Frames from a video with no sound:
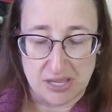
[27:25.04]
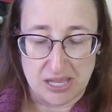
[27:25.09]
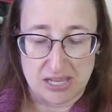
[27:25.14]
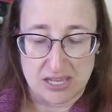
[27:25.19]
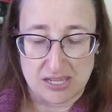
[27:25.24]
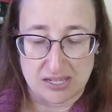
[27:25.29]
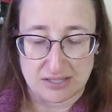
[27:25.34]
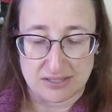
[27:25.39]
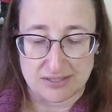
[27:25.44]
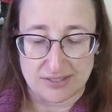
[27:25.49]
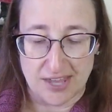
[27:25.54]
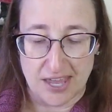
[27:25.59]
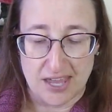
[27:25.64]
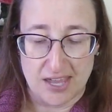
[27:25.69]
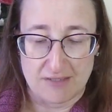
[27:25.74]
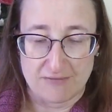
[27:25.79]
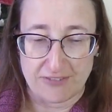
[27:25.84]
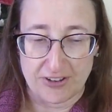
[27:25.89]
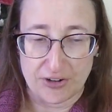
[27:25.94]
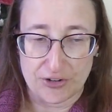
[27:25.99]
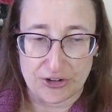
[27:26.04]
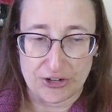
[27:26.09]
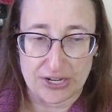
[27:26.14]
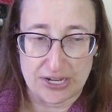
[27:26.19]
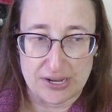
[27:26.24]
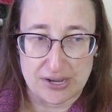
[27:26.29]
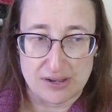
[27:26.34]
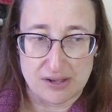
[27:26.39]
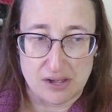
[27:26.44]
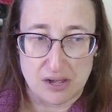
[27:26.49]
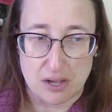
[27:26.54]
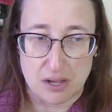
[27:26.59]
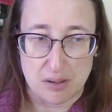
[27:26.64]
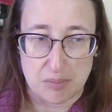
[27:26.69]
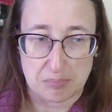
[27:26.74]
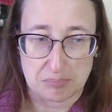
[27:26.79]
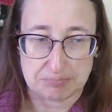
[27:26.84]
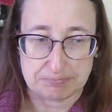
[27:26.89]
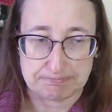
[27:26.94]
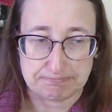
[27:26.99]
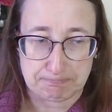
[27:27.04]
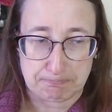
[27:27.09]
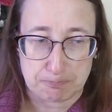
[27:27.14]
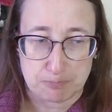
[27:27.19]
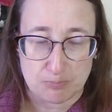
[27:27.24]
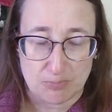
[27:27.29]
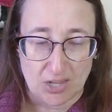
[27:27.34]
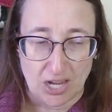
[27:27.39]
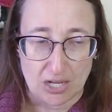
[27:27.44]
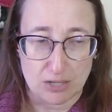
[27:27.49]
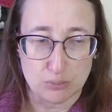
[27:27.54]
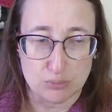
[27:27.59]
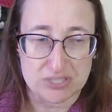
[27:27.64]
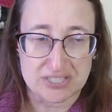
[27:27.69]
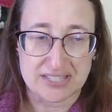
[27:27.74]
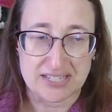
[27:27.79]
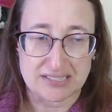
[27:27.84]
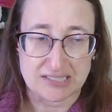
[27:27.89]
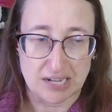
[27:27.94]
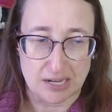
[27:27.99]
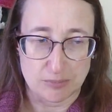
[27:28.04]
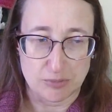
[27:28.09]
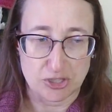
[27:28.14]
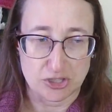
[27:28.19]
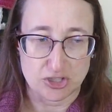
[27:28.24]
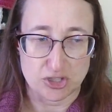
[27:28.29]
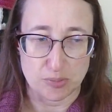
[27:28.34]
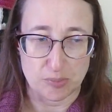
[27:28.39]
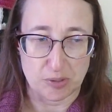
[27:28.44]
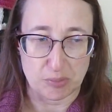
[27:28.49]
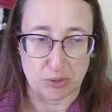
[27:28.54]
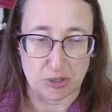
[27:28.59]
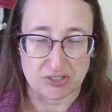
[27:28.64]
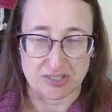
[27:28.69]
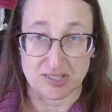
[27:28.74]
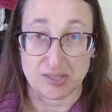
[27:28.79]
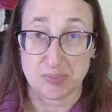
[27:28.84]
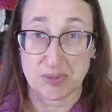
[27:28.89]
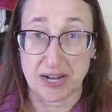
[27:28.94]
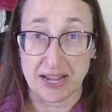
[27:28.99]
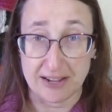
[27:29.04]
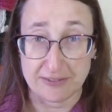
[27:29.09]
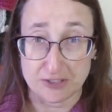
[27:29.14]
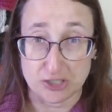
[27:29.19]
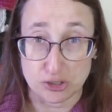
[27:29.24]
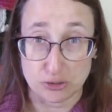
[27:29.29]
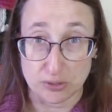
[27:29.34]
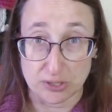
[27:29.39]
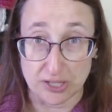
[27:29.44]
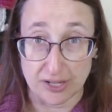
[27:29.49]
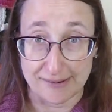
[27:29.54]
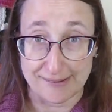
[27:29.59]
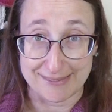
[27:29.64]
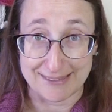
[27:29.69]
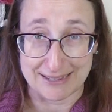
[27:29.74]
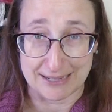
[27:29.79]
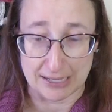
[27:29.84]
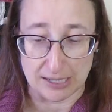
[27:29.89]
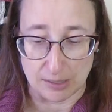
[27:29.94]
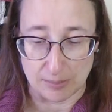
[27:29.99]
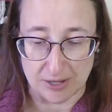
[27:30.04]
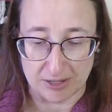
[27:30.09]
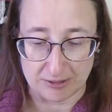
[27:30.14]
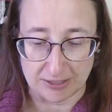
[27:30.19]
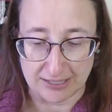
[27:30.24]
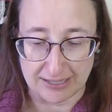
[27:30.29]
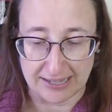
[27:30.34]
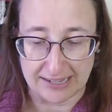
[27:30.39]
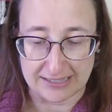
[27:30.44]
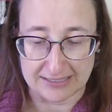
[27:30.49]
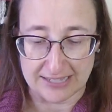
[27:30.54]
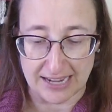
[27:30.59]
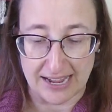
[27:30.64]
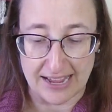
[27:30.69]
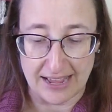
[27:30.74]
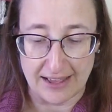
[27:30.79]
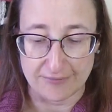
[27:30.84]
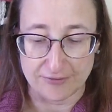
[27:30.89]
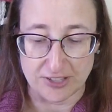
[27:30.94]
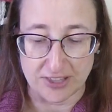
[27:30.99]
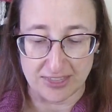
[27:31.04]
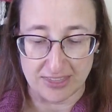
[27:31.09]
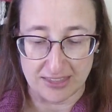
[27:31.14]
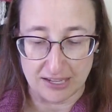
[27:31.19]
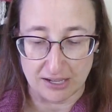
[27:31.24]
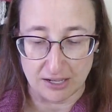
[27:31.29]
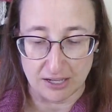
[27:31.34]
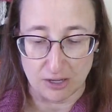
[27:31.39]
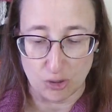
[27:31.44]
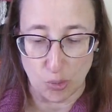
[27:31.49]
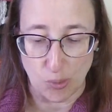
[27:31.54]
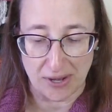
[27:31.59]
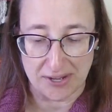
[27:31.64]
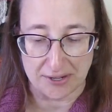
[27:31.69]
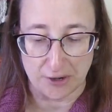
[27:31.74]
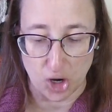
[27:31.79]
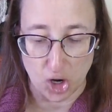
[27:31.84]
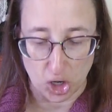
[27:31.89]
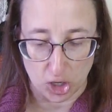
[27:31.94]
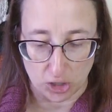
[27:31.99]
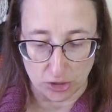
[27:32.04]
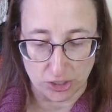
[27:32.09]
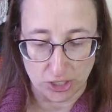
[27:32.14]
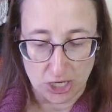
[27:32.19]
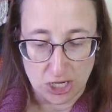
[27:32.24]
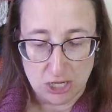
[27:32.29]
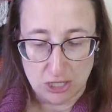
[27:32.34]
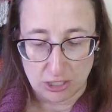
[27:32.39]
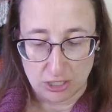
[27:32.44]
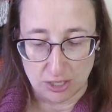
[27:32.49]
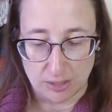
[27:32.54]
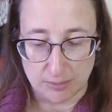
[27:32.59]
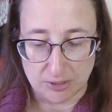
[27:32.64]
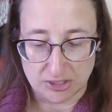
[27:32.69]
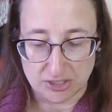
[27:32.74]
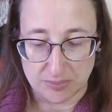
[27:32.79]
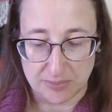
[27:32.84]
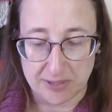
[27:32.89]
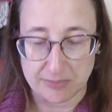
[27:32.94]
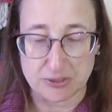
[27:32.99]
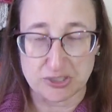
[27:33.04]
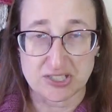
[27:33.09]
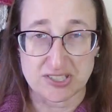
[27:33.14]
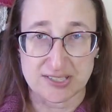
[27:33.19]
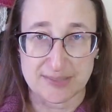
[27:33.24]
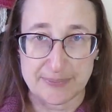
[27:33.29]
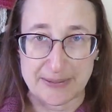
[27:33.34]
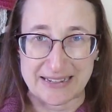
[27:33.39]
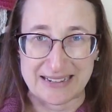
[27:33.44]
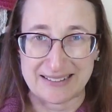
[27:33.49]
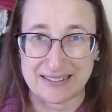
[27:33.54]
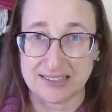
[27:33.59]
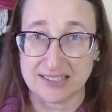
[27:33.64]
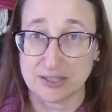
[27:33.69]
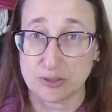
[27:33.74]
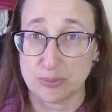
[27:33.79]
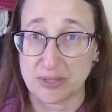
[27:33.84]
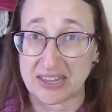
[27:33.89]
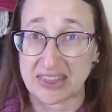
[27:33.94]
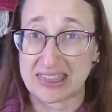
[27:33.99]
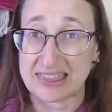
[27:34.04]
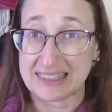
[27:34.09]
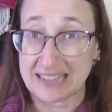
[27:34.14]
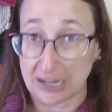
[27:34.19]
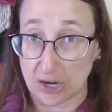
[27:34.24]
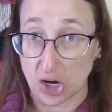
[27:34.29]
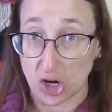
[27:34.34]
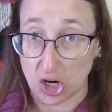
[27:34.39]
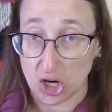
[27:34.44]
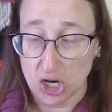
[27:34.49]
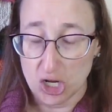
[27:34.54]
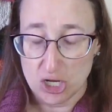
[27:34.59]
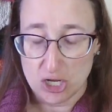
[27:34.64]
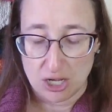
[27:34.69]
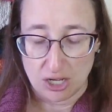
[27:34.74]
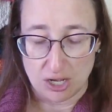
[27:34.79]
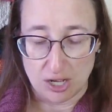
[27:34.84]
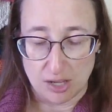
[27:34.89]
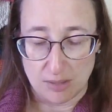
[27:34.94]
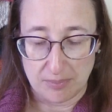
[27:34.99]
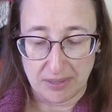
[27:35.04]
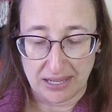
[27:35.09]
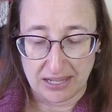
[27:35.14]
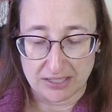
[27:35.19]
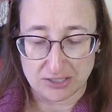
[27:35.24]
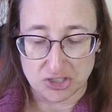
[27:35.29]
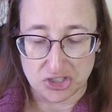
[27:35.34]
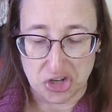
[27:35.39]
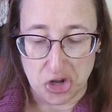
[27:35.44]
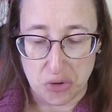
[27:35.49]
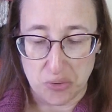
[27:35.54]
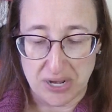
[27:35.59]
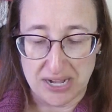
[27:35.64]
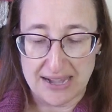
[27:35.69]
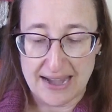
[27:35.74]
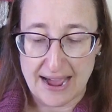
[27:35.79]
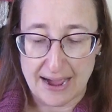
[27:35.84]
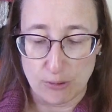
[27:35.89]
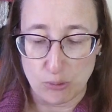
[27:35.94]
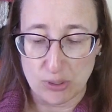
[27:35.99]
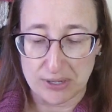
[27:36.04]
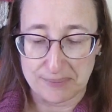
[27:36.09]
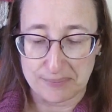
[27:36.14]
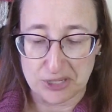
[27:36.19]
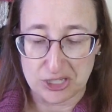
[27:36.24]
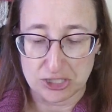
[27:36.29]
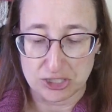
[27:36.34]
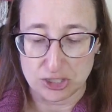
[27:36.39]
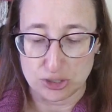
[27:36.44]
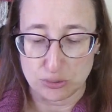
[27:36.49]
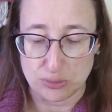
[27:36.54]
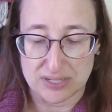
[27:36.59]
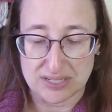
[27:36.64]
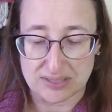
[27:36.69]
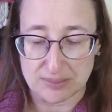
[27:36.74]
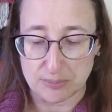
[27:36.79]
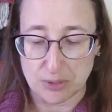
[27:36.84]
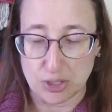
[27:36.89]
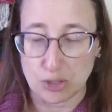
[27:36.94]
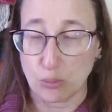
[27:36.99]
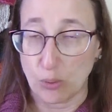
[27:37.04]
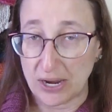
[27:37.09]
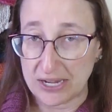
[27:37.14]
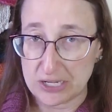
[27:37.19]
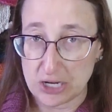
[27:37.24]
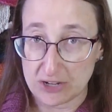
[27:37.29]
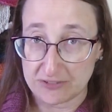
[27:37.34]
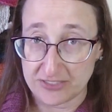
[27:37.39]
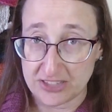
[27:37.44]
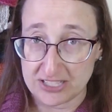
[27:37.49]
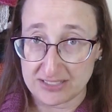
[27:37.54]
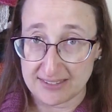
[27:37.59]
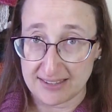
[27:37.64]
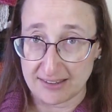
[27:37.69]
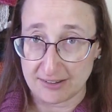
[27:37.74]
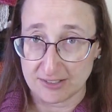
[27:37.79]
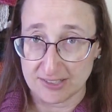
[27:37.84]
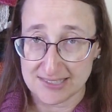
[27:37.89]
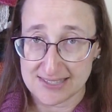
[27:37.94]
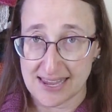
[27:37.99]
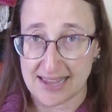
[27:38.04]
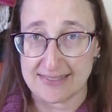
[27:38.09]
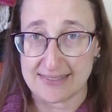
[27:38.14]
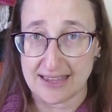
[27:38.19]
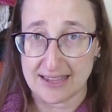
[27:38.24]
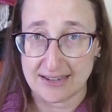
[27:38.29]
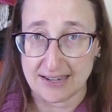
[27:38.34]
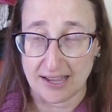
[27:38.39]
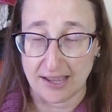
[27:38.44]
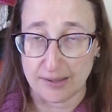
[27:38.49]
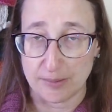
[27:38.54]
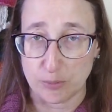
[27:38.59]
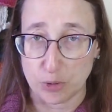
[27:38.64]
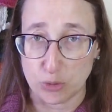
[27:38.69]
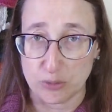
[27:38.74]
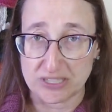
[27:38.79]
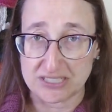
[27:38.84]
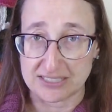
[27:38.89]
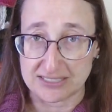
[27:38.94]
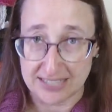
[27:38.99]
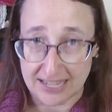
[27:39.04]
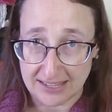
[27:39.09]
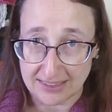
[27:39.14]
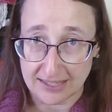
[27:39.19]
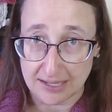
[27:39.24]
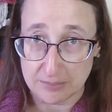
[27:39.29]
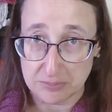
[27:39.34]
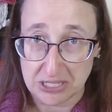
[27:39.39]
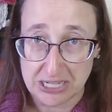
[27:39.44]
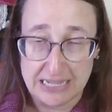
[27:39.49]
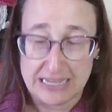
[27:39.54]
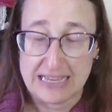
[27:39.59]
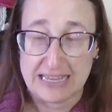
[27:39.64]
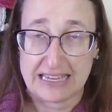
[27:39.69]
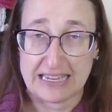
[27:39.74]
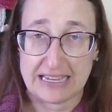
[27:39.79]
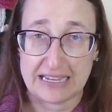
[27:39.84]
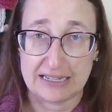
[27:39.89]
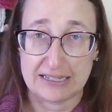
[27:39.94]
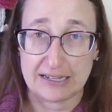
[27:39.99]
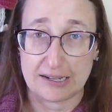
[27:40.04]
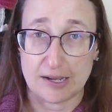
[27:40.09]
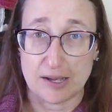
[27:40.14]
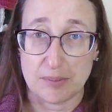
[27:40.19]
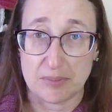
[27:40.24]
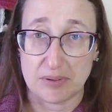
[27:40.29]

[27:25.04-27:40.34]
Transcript: is a very, I don't want to say time-consuming process, but I have to do a lot of thinking about it, and I have to think quite hard to be able to spin a little bit thicker. And so now what I'm going to do is I'm going to wind off these singles, and then I am going to take them and